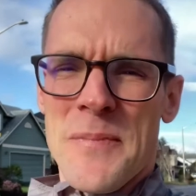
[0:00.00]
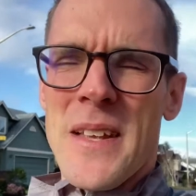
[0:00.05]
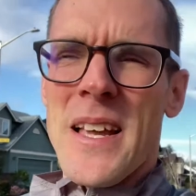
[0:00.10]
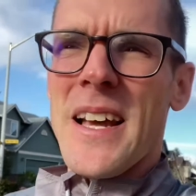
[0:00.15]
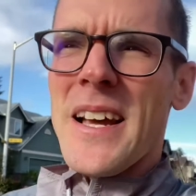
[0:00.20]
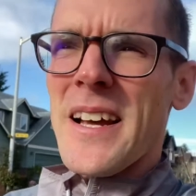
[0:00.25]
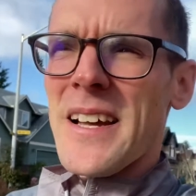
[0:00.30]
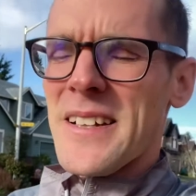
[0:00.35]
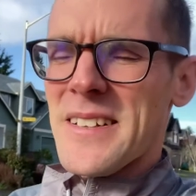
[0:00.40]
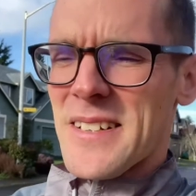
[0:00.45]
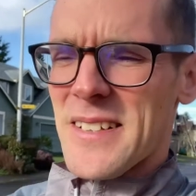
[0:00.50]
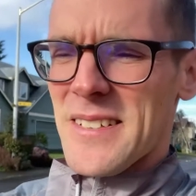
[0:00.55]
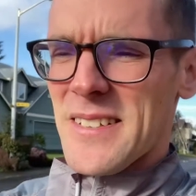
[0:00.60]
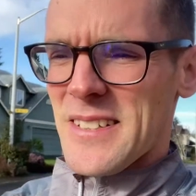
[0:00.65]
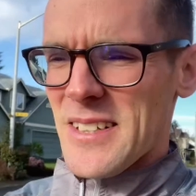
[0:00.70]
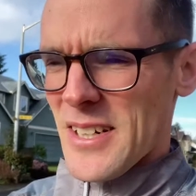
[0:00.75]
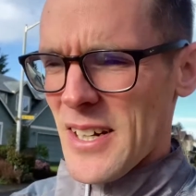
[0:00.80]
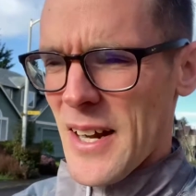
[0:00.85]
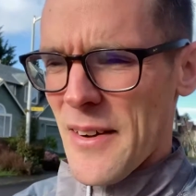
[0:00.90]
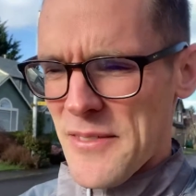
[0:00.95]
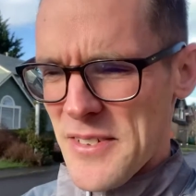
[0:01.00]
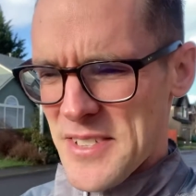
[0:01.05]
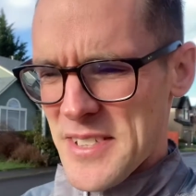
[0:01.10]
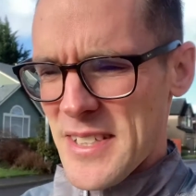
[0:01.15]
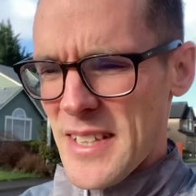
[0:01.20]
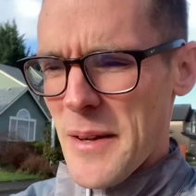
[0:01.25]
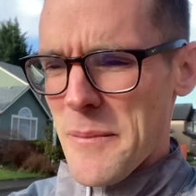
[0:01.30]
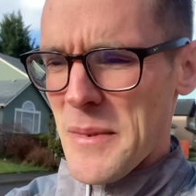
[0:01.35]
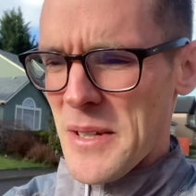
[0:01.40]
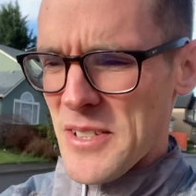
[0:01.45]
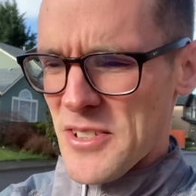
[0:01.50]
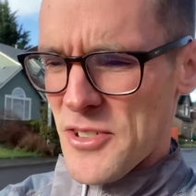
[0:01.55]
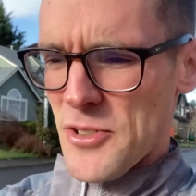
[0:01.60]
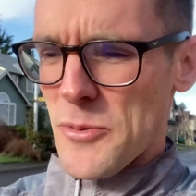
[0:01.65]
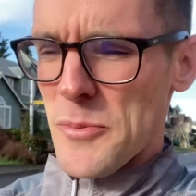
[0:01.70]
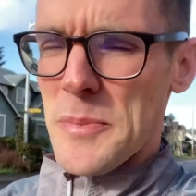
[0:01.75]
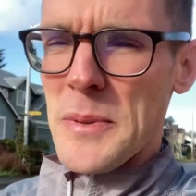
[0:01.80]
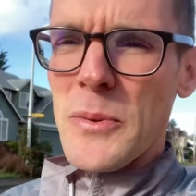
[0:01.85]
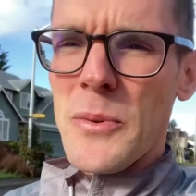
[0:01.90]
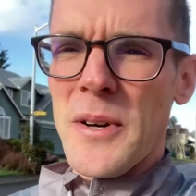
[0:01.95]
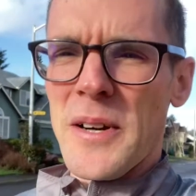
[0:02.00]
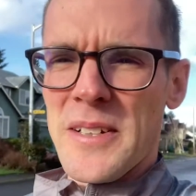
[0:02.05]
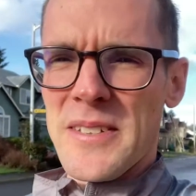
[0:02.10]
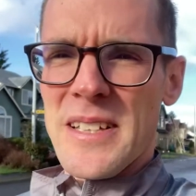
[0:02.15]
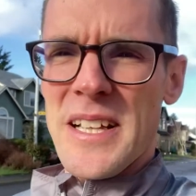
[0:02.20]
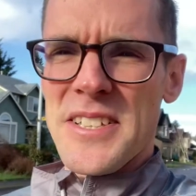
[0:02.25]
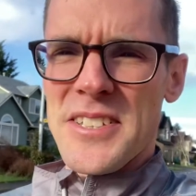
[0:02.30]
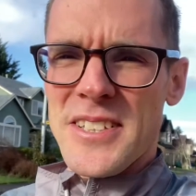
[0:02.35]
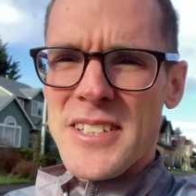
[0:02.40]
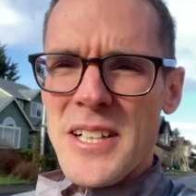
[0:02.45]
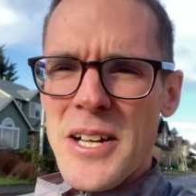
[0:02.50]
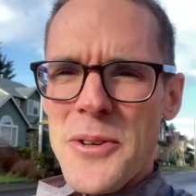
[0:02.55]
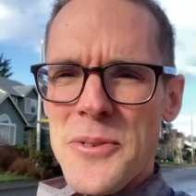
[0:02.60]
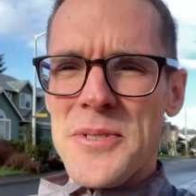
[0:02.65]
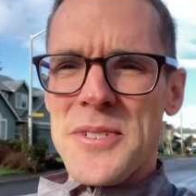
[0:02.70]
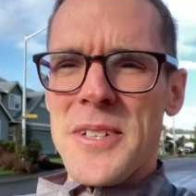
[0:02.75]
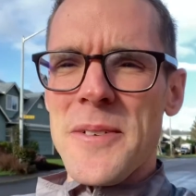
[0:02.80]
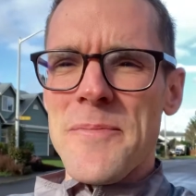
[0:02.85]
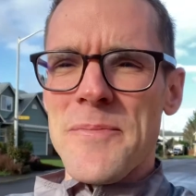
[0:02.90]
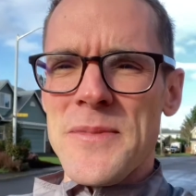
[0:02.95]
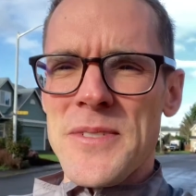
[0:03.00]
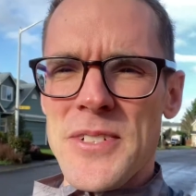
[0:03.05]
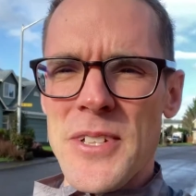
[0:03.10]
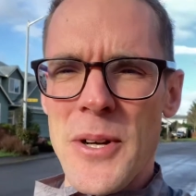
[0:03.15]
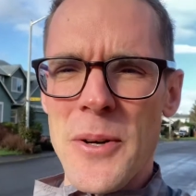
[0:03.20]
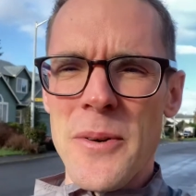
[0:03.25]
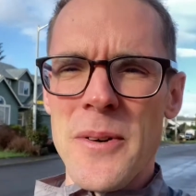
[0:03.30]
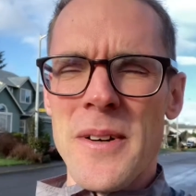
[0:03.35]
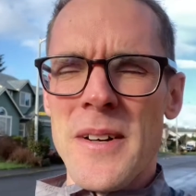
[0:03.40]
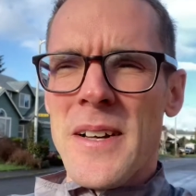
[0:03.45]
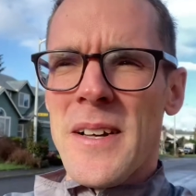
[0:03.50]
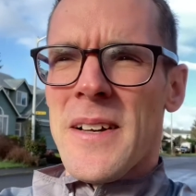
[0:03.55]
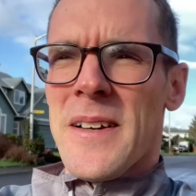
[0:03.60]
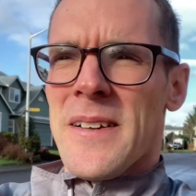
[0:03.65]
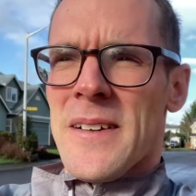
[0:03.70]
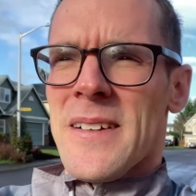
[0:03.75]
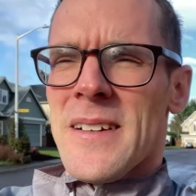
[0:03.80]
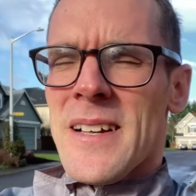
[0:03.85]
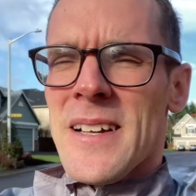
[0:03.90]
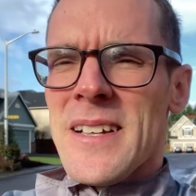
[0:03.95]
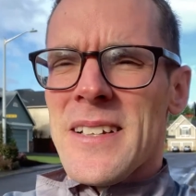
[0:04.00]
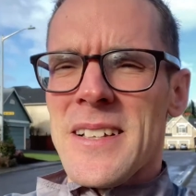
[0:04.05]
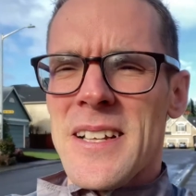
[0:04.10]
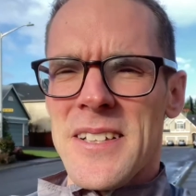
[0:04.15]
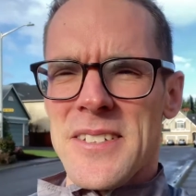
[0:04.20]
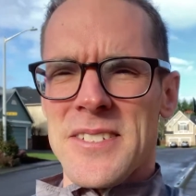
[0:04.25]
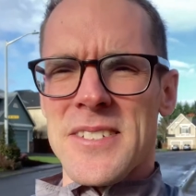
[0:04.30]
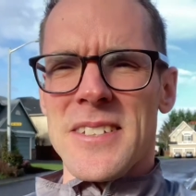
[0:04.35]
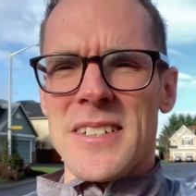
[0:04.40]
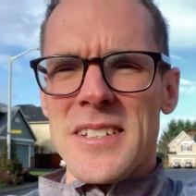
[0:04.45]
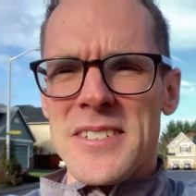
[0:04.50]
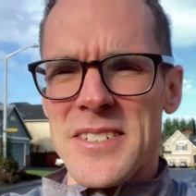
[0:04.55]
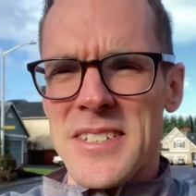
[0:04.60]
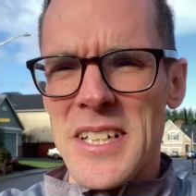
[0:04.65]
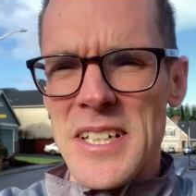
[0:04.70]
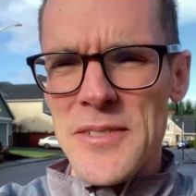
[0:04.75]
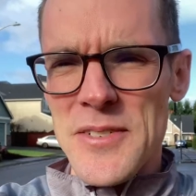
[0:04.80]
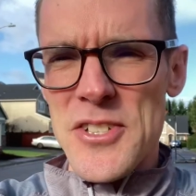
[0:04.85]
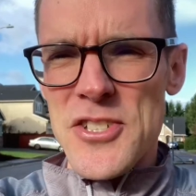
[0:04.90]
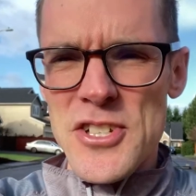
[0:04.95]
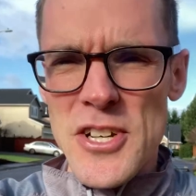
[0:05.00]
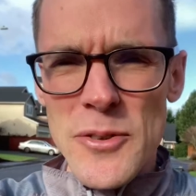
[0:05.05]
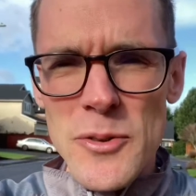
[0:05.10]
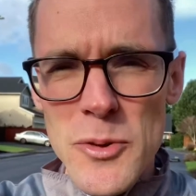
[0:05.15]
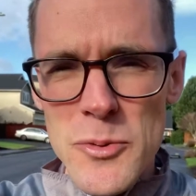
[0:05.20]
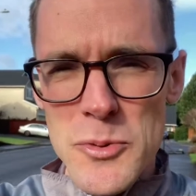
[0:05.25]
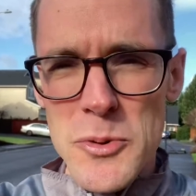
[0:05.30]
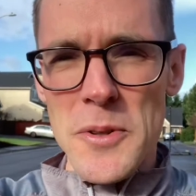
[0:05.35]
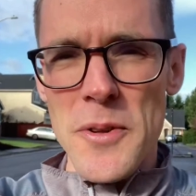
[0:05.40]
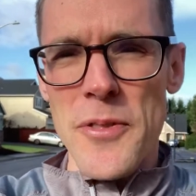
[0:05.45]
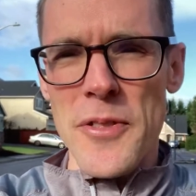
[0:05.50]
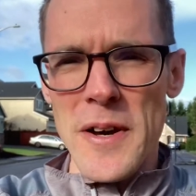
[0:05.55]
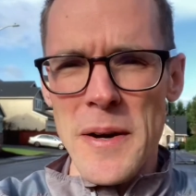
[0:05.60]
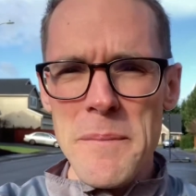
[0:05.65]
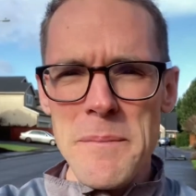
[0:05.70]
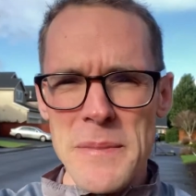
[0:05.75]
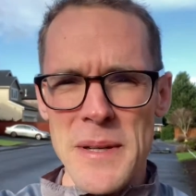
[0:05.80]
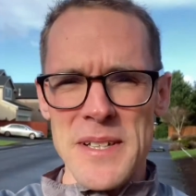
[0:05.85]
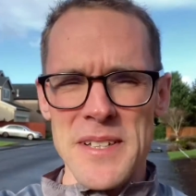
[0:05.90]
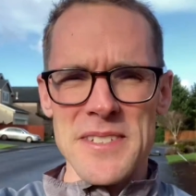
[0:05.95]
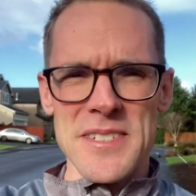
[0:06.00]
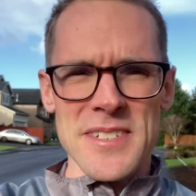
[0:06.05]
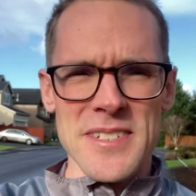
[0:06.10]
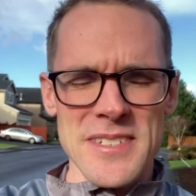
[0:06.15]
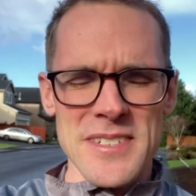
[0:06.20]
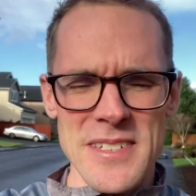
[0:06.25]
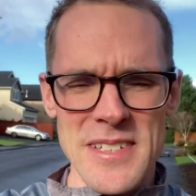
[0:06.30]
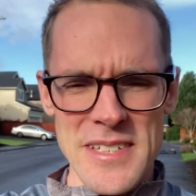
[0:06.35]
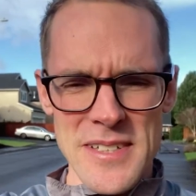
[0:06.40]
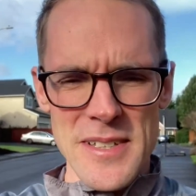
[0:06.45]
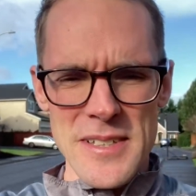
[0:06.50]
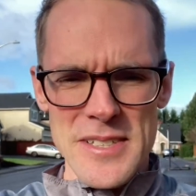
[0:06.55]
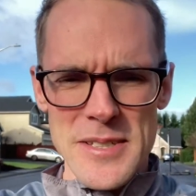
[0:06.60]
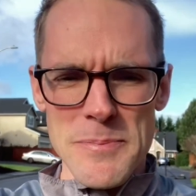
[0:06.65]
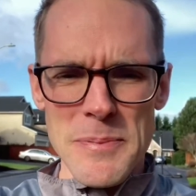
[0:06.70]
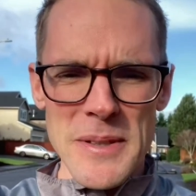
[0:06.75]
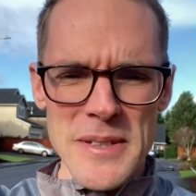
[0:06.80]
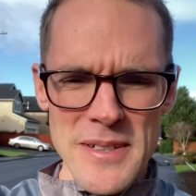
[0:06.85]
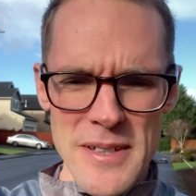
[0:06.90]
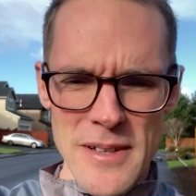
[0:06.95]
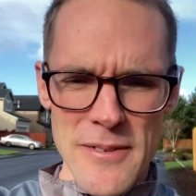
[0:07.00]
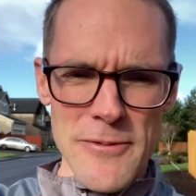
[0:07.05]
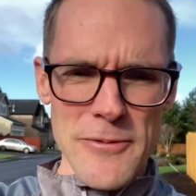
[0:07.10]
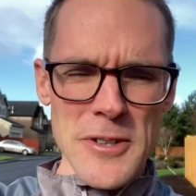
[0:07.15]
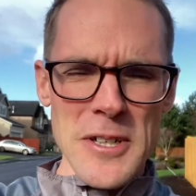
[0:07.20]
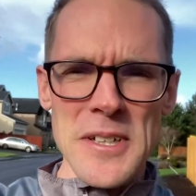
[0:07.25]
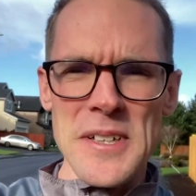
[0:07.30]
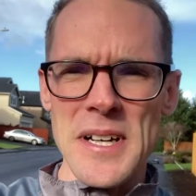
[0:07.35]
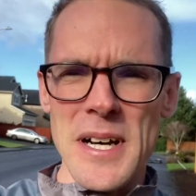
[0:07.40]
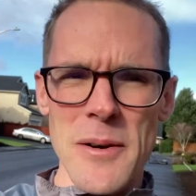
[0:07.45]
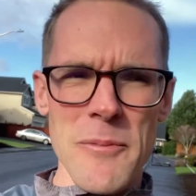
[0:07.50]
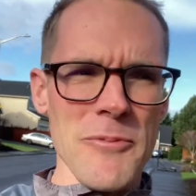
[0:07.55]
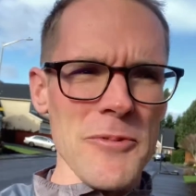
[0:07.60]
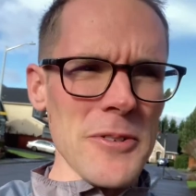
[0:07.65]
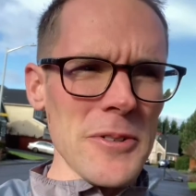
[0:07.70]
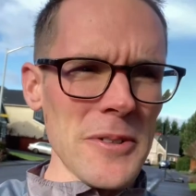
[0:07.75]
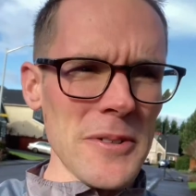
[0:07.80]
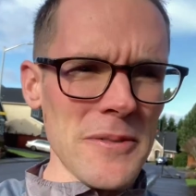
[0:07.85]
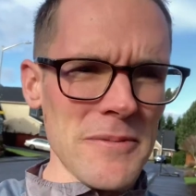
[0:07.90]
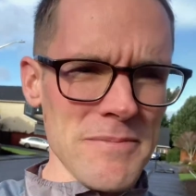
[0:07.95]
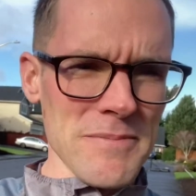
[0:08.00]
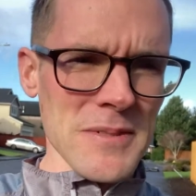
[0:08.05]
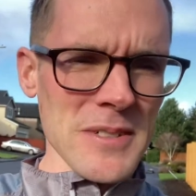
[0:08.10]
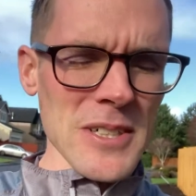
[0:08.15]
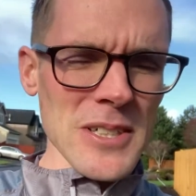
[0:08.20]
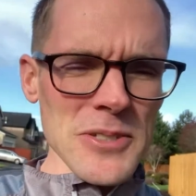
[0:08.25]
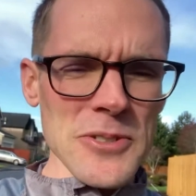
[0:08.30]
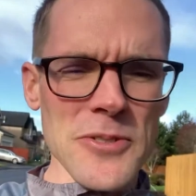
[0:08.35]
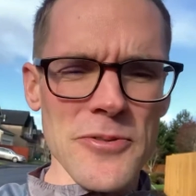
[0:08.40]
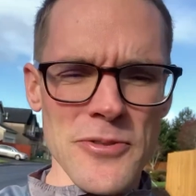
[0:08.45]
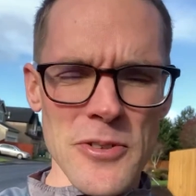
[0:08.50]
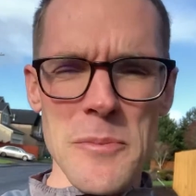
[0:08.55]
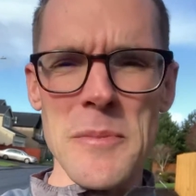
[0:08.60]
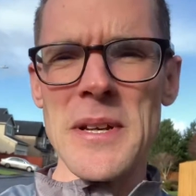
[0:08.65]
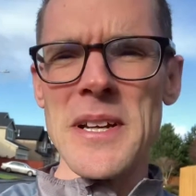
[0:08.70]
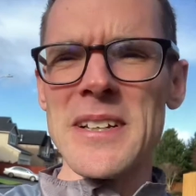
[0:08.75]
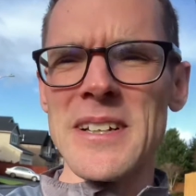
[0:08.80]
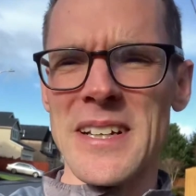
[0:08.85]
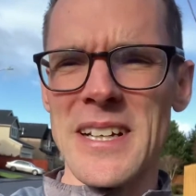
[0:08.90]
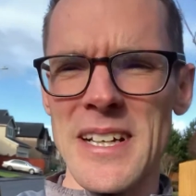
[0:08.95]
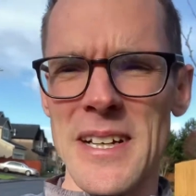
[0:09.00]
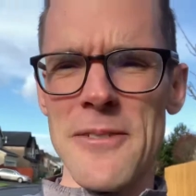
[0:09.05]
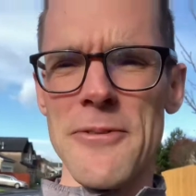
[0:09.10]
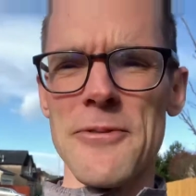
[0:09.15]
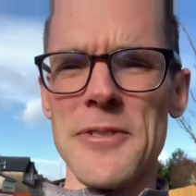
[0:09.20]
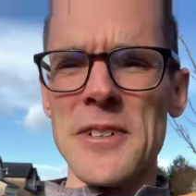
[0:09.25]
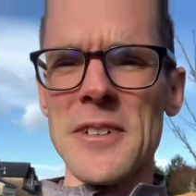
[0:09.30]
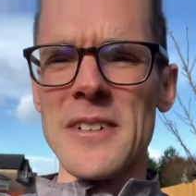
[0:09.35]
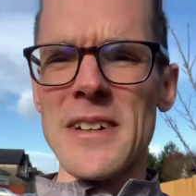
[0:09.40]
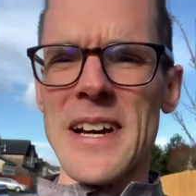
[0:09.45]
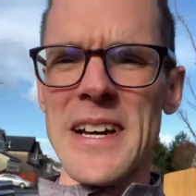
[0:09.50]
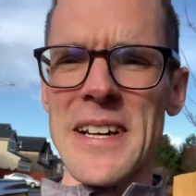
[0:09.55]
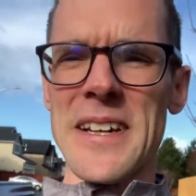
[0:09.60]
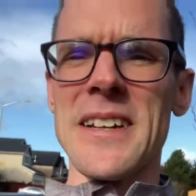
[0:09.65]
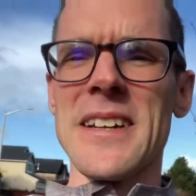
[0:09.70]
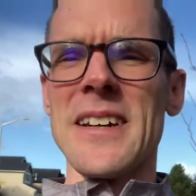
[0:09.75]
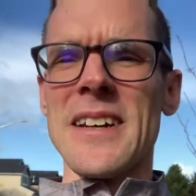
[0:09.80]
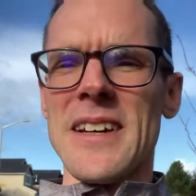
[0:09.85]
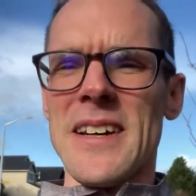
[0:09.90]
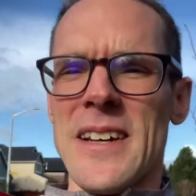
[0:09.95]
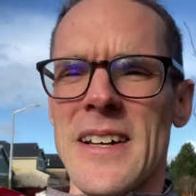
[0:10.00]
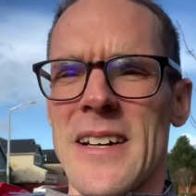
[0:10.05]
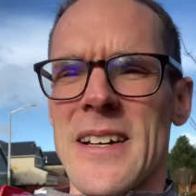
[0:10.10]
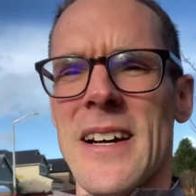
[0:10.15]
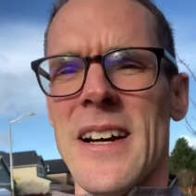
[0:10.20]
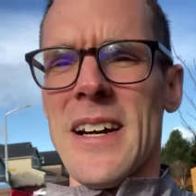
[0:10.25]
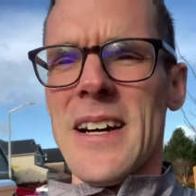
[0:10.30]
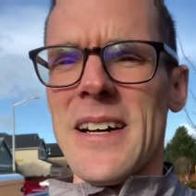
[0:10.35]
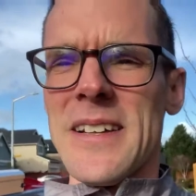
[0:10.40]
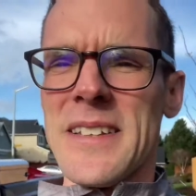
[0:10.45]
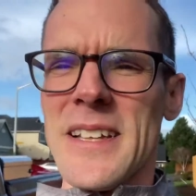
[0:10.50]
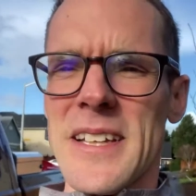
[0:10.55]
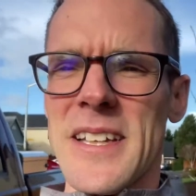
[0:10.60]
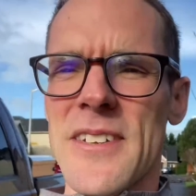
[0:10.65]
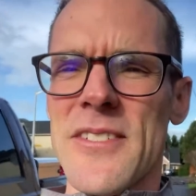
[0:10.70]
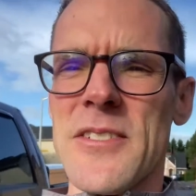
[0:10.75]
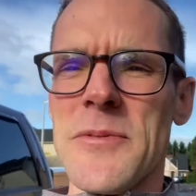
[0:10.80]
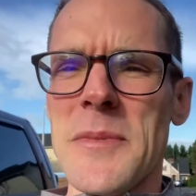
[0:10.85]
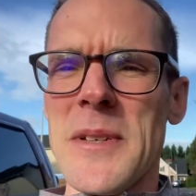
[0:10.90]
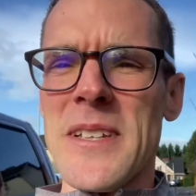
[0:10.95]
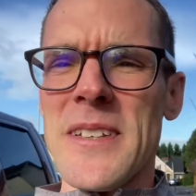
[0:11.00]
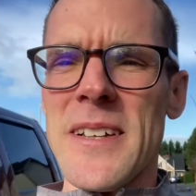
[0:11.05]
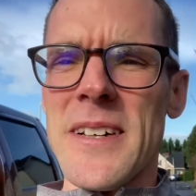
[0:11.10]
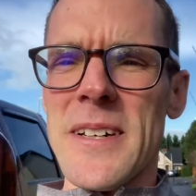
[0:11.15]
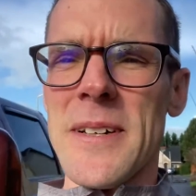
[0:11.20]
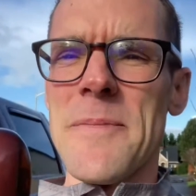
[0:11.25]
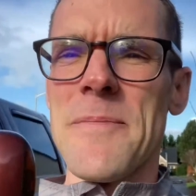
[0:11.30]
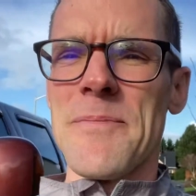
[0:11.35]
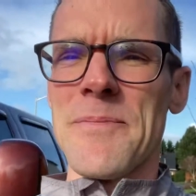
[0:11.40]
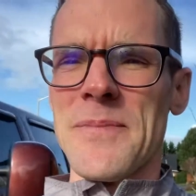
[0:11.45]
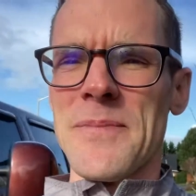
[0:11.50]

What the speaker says: And, you know, obviously that means you'd be wearing less clothes. So it's kind of a general rule of thumb, but it's been a very helpful clue for me to kind of feel like that gives me the,